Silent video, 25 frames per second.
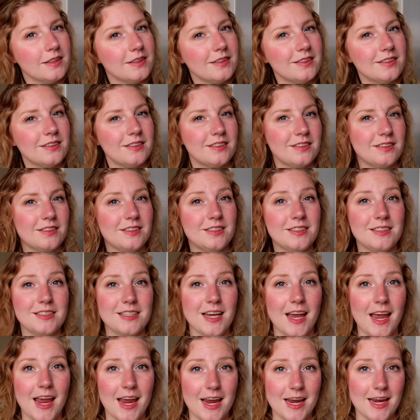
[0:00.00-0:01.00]

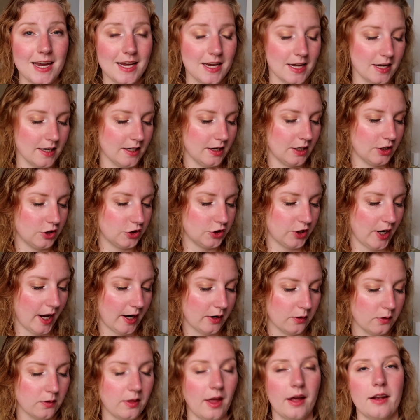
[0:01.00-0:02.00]
stay a
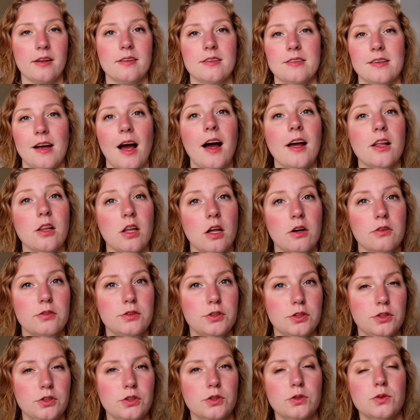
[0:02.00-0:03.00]
shadow that I love
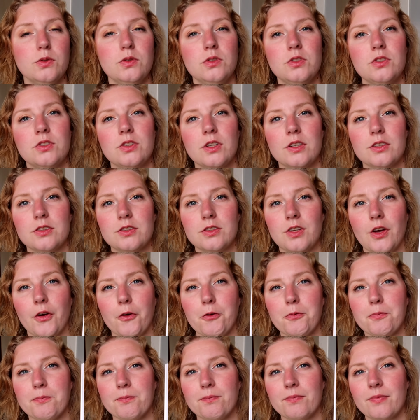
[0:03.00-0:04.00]
to use.
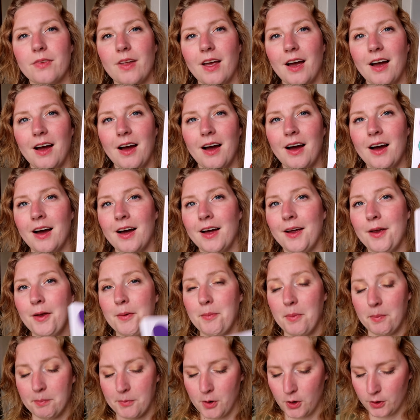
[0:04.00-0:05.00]
So
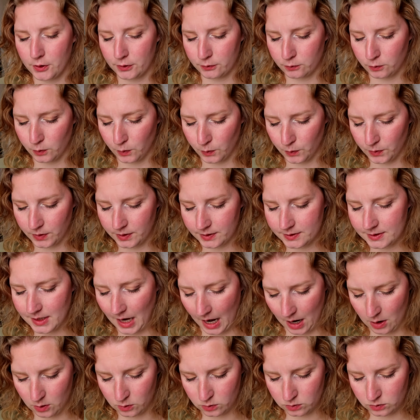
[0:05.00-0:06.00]
I'm gonna roll this
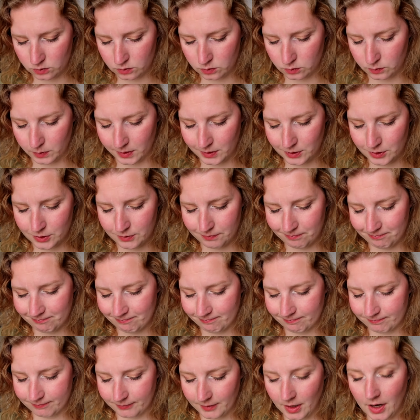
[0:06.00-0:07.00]
out, which
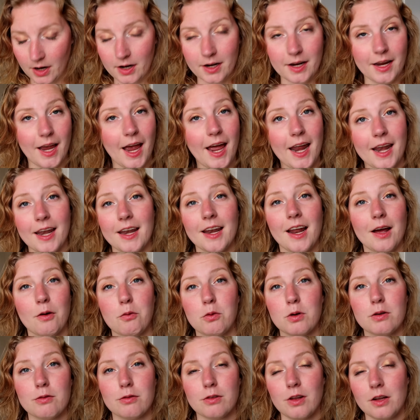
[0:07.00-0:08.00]
again, I
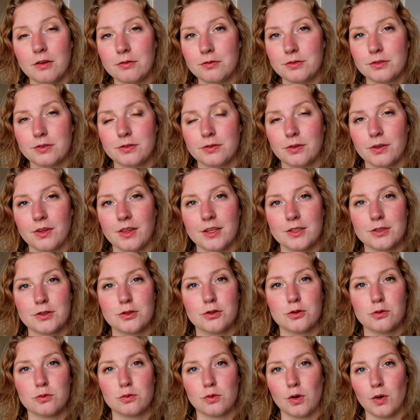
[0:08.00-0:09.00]
would have loved for this
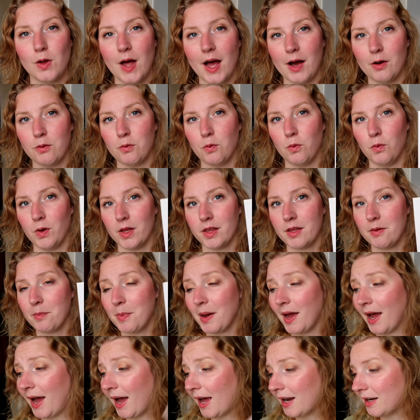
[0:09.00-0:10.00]
to roll out with a
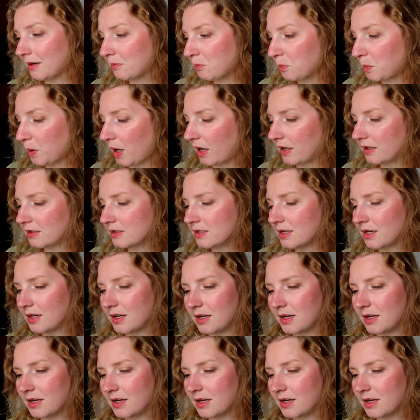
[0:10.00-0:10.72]
pan, but